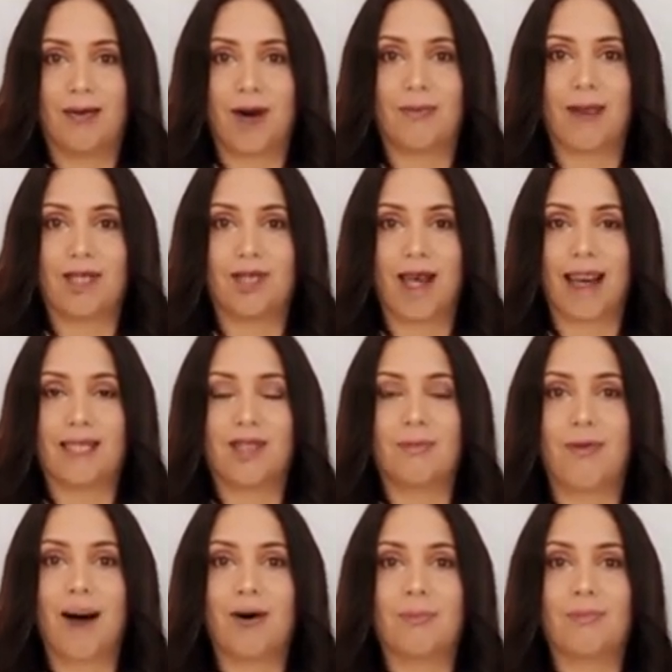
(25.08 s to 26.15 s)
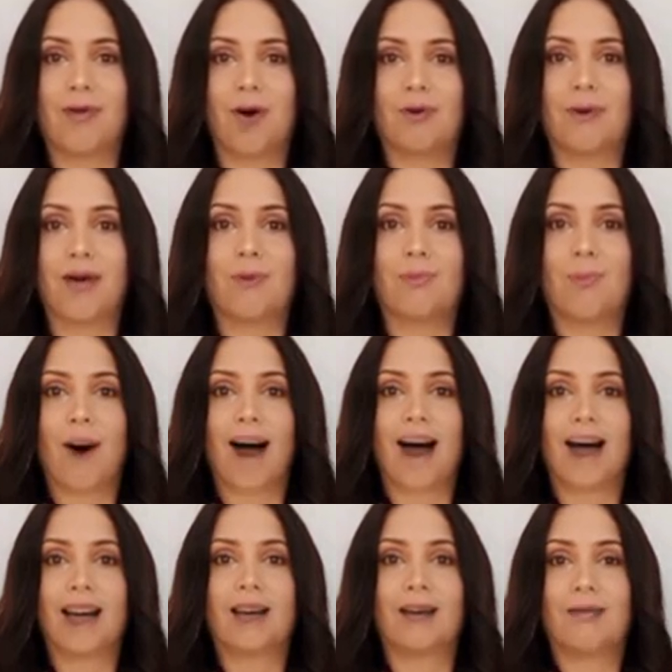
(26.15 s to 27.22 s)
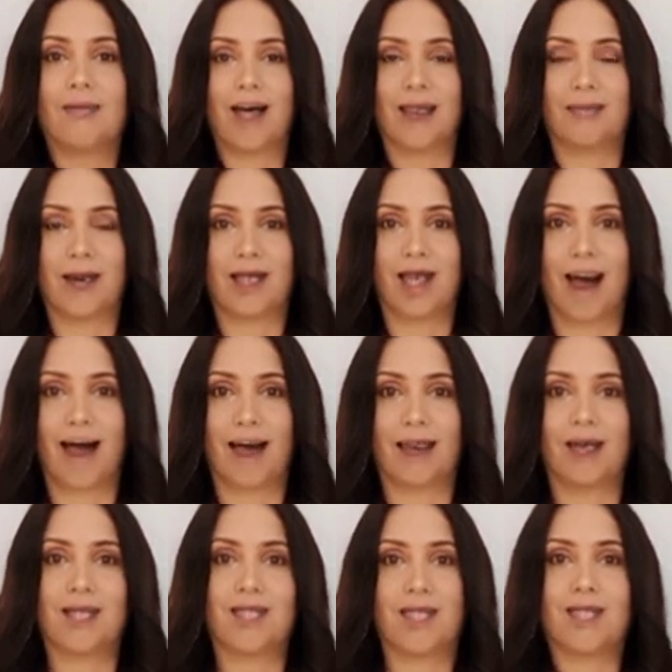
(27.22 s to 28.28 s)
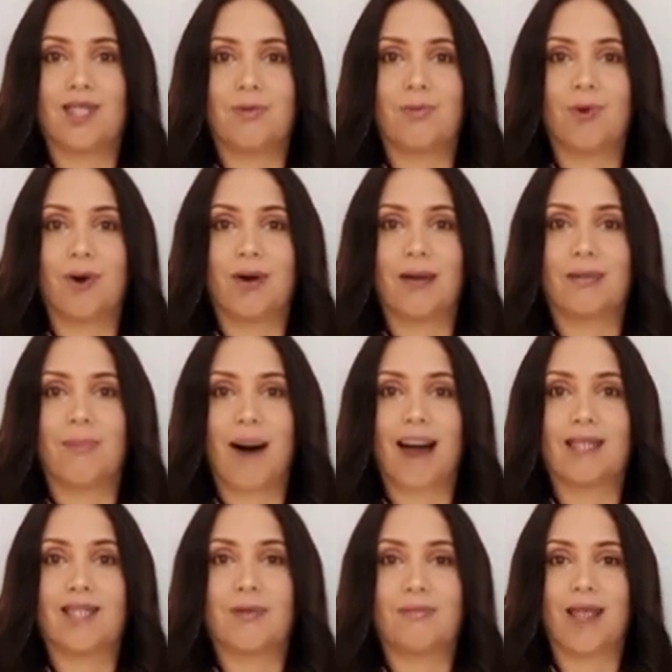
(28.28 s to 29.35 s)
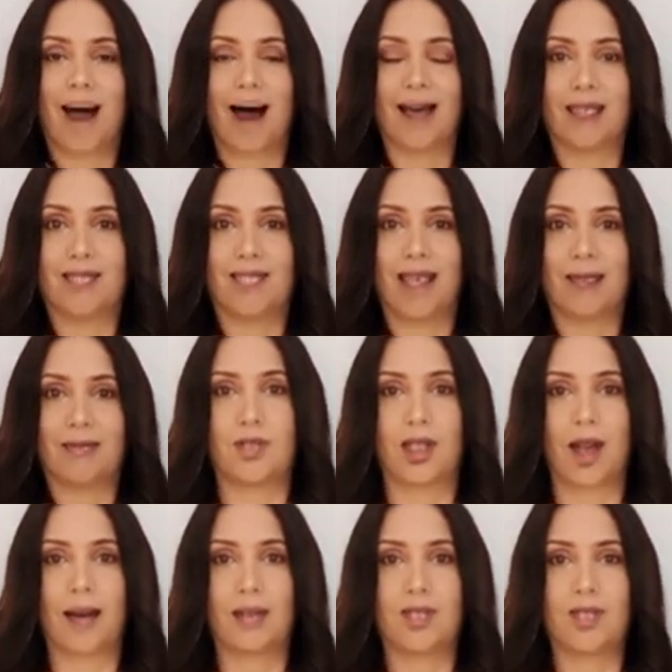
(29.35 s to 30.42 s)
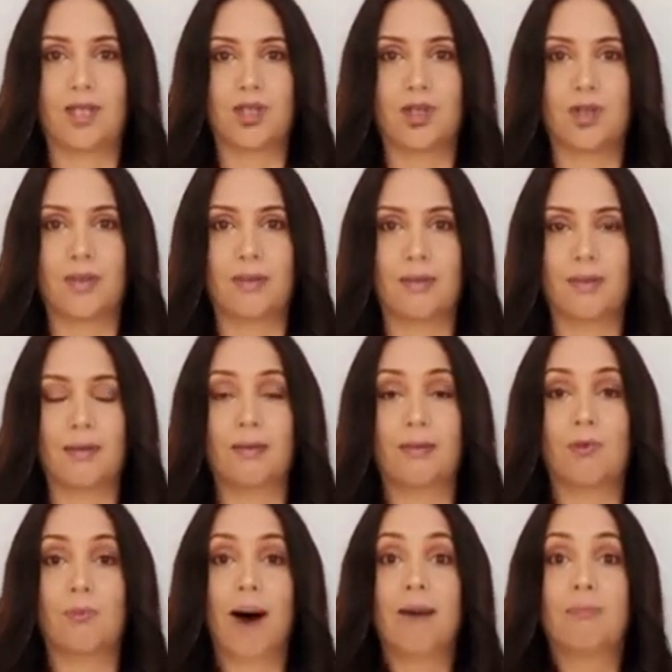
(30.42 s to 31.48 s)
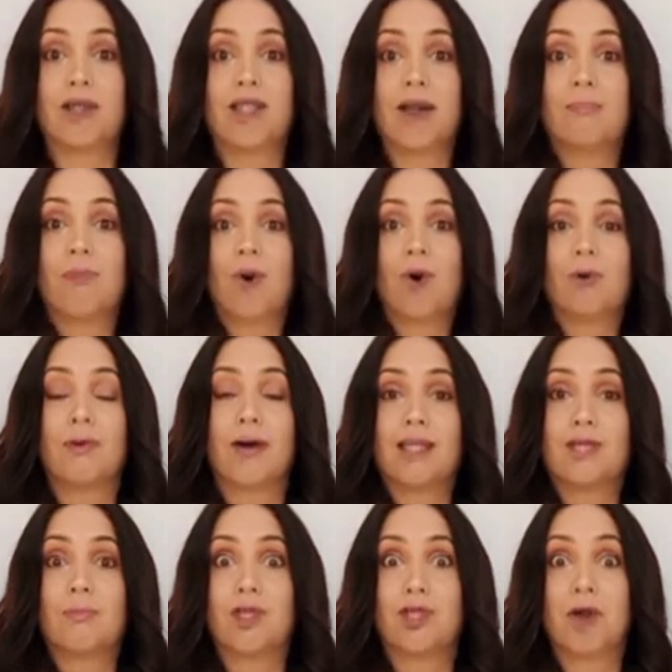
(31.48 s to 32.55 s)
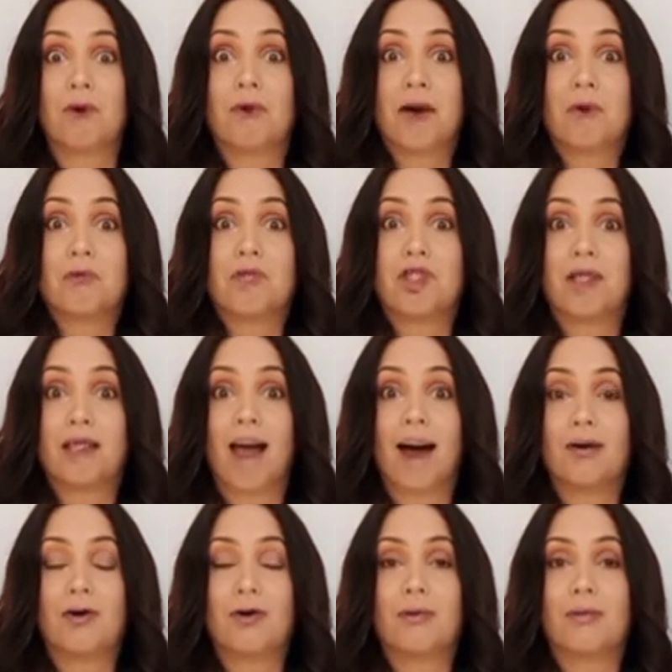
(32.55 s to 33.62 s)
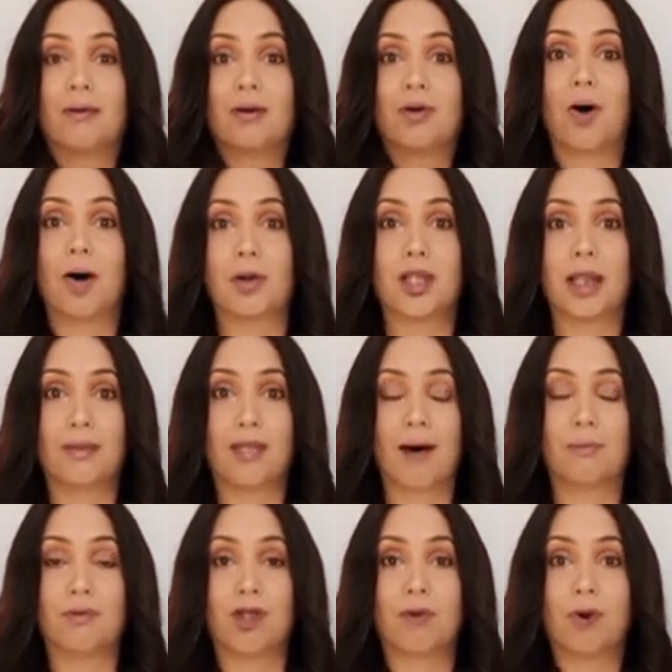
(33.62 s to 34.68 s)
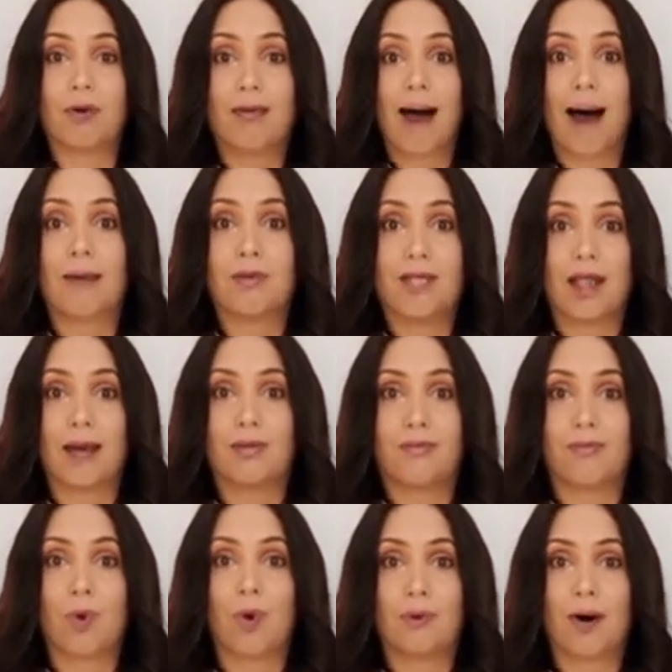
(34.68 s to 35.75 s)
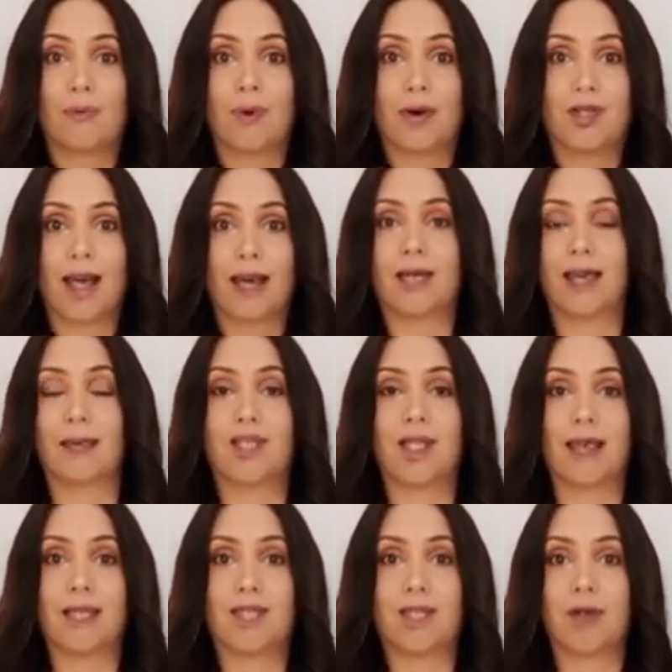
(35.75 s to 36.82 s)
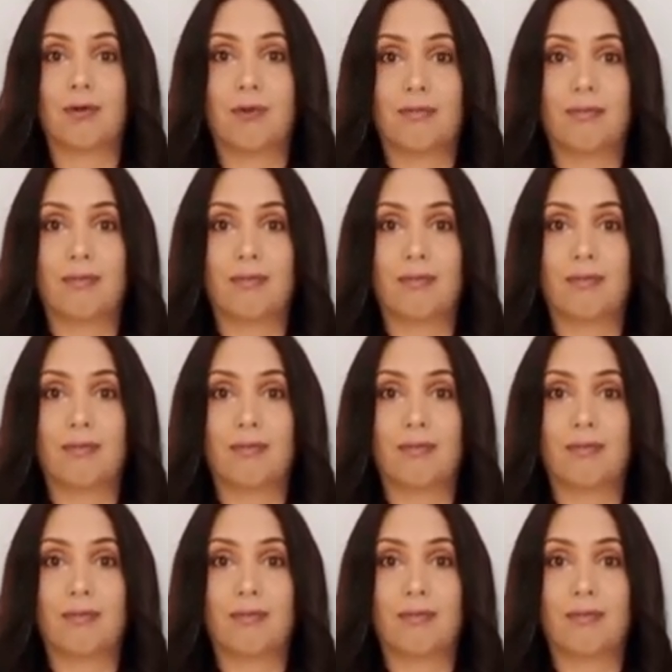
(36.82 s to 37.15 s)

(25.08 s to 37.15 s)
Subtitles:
In the case of our Milky Way, it began as a swirling mass of gas and dust. Gravity pulled these materials together, causing them to collapse and form a rotating disk.